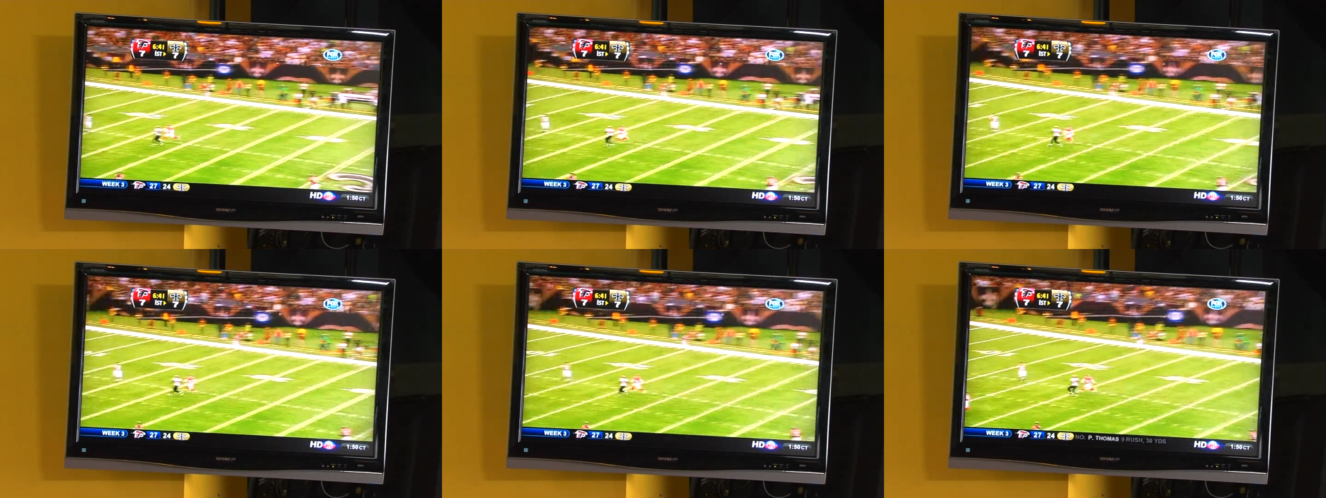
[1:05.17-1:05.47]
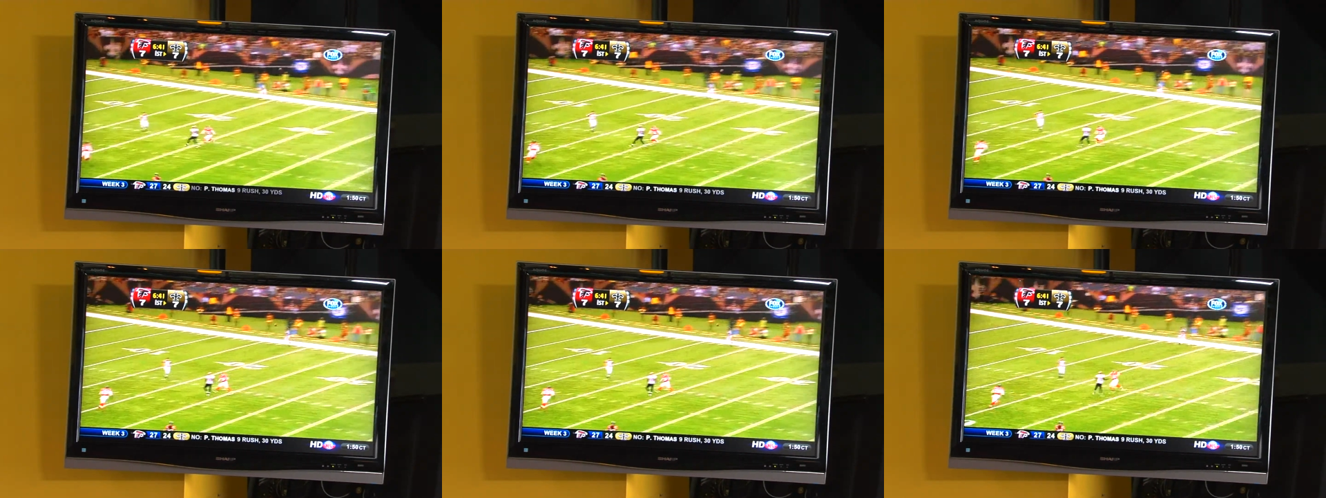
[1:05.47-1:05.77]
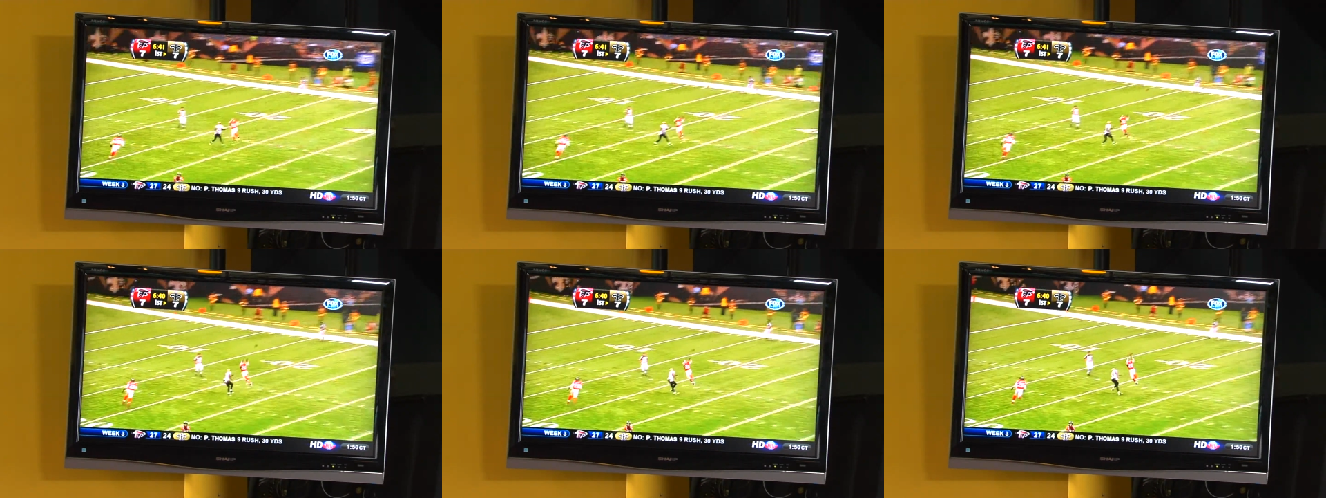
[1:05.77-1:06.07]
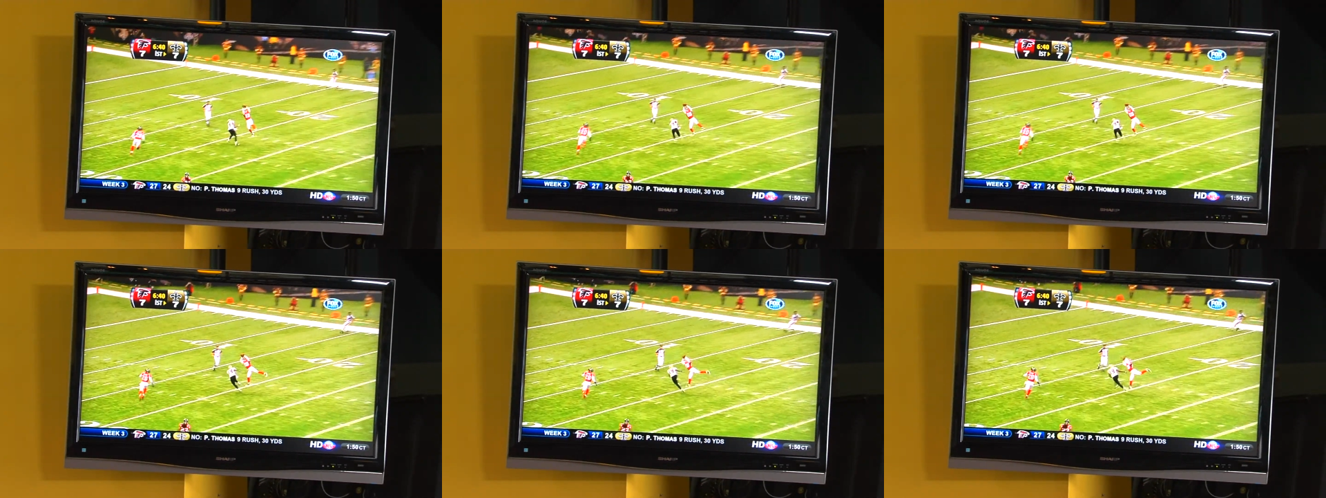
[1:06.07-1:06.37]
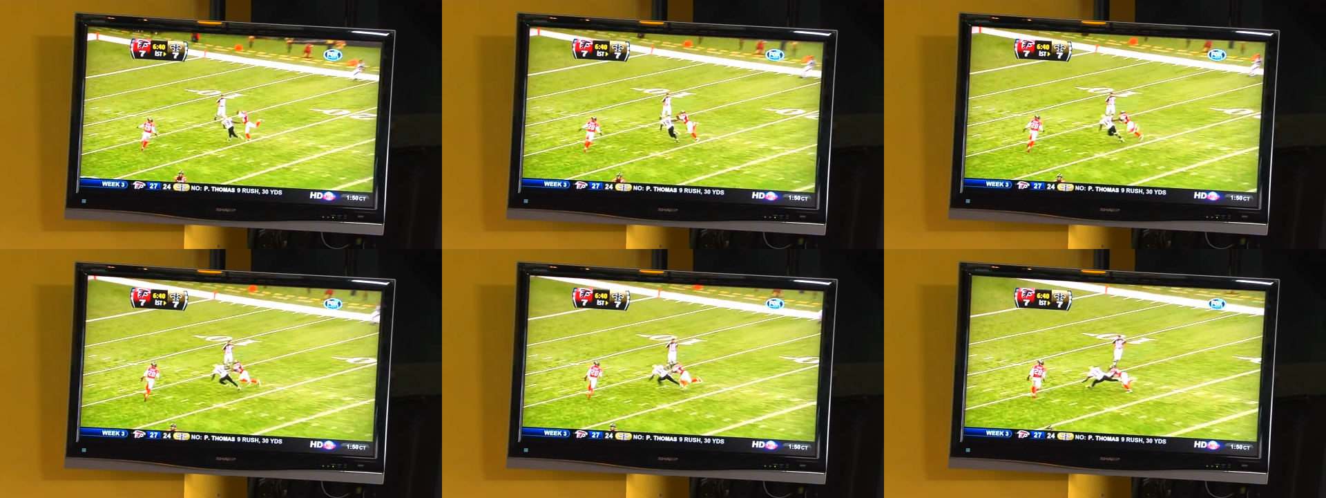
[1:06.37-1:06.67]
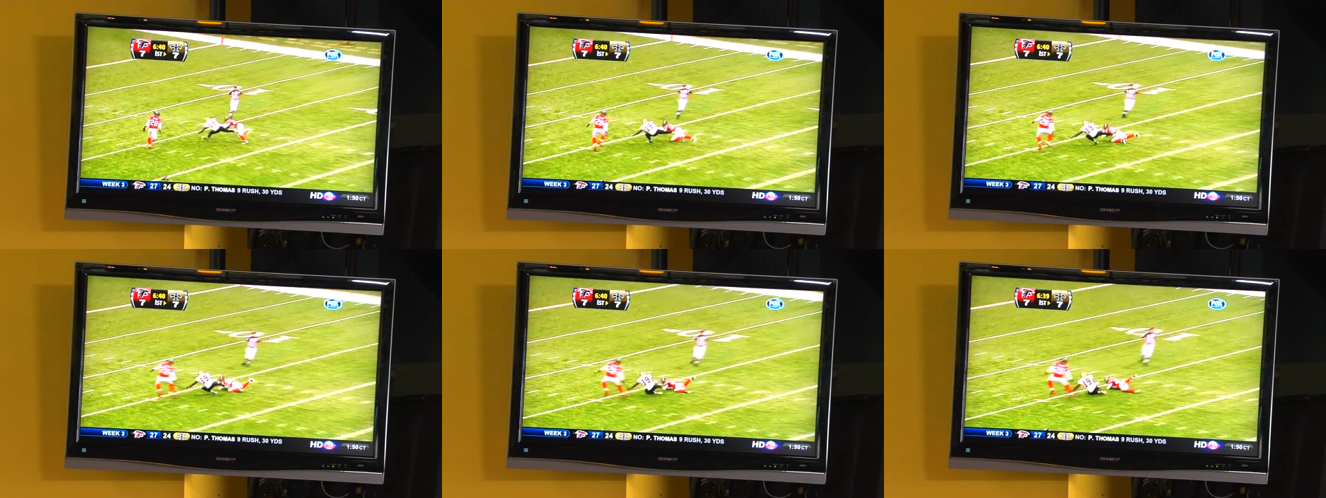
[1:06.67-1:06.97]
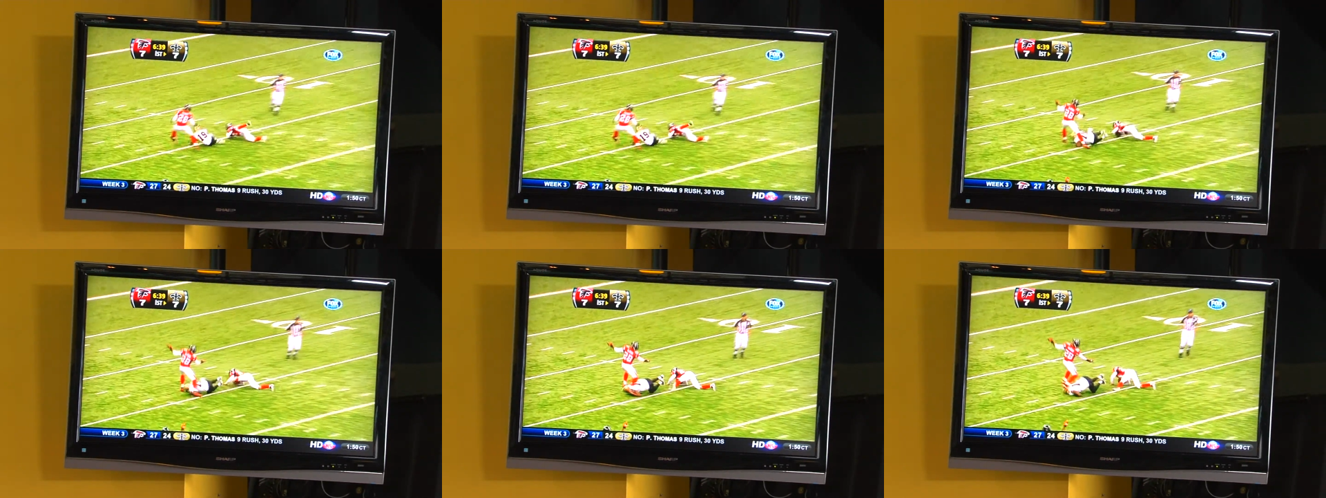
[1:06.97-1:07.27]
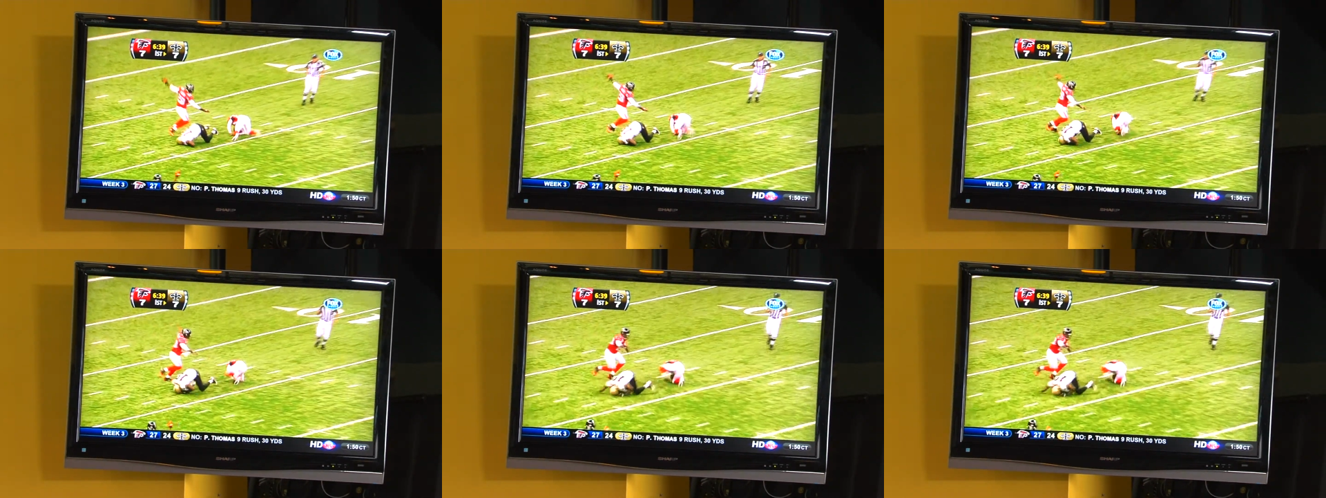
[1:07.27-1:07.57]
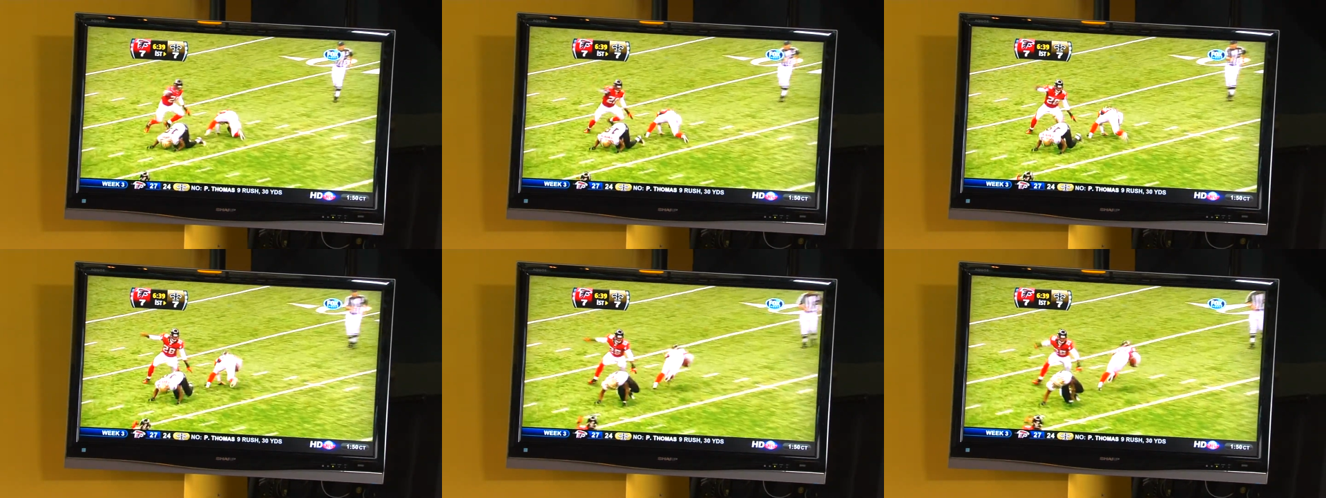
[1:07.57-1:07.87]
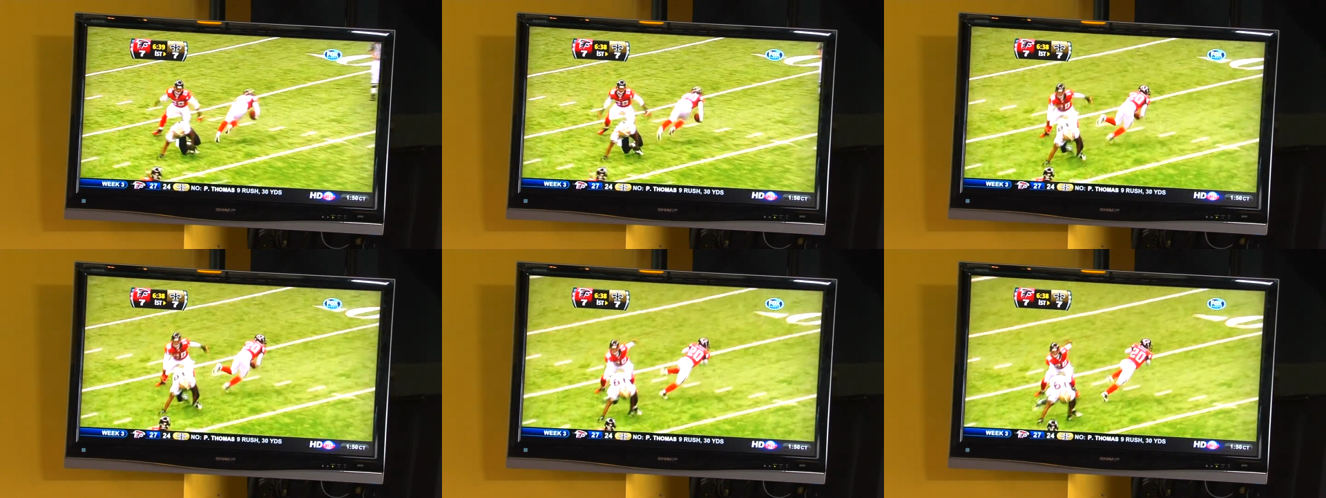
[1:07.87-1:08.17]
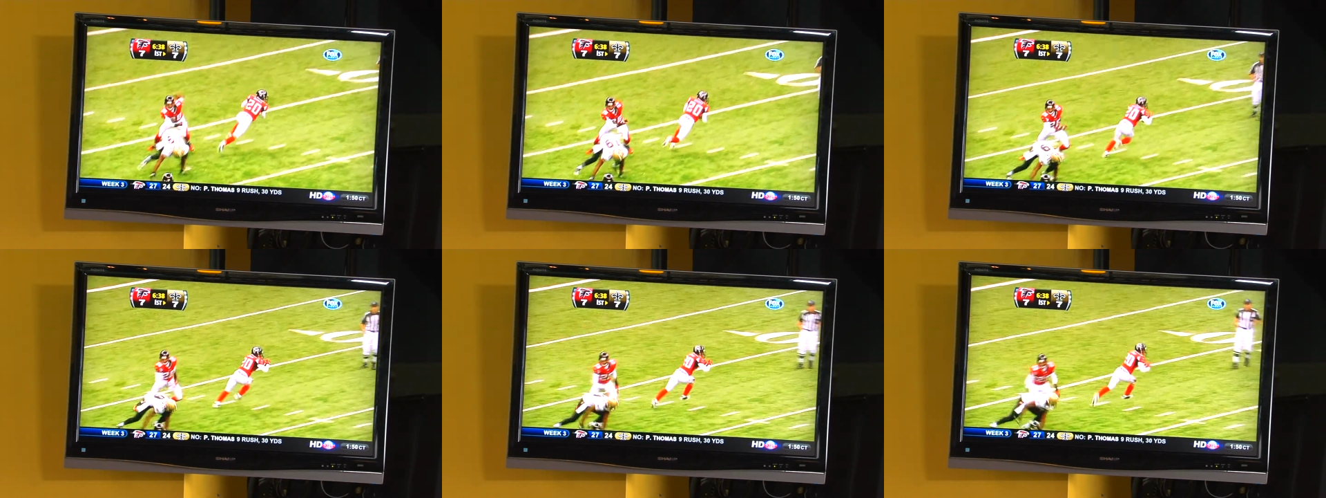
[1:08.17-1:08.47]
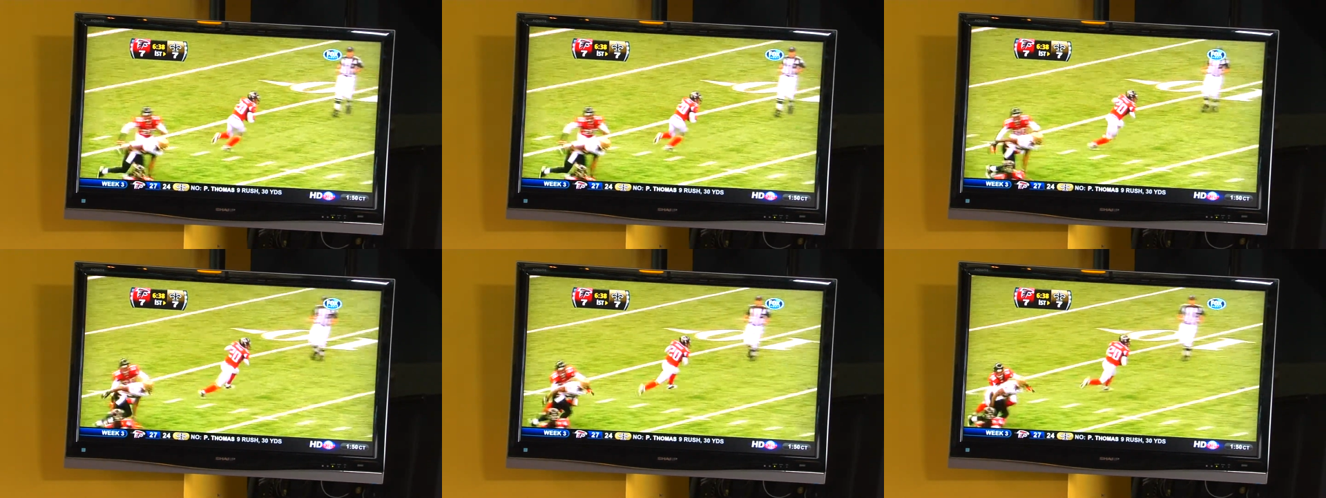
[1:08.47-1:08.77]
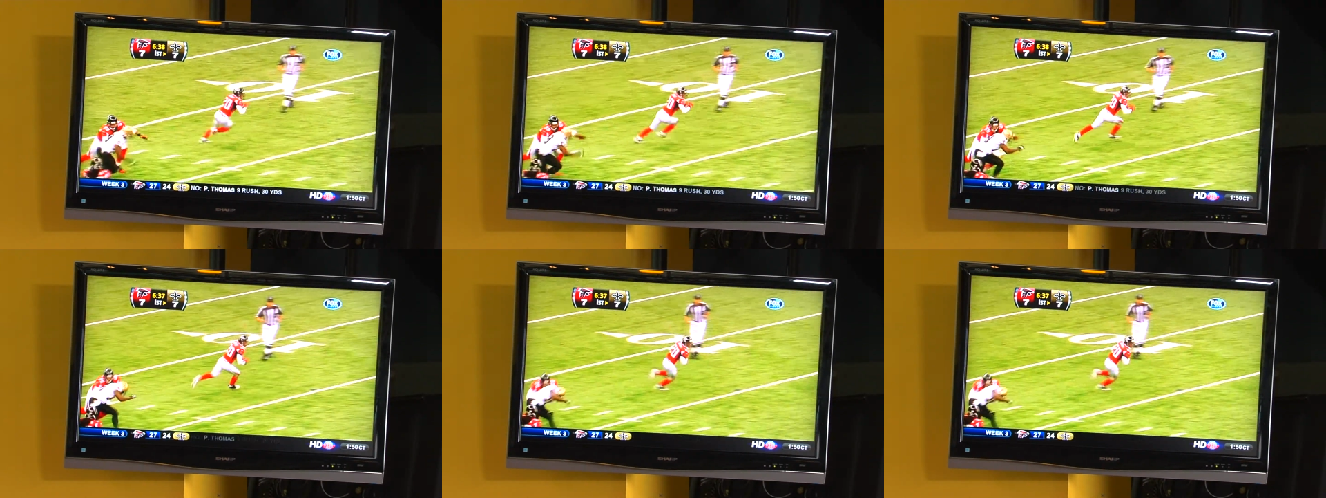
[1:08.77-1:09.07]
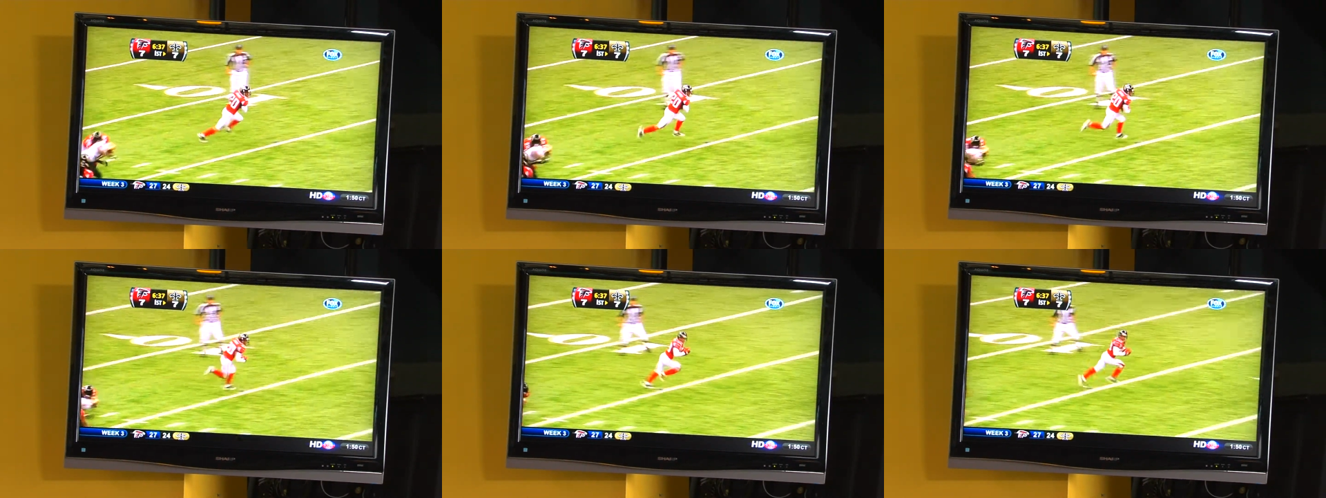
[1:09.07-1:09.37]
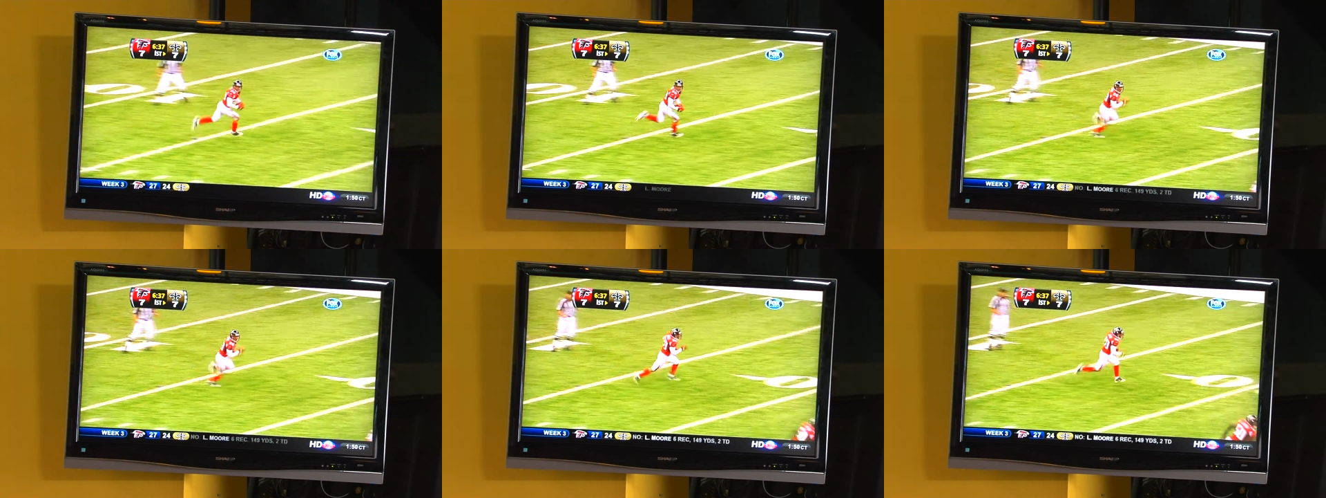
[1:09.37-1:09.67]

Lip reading: Nobody's mouth can be seen.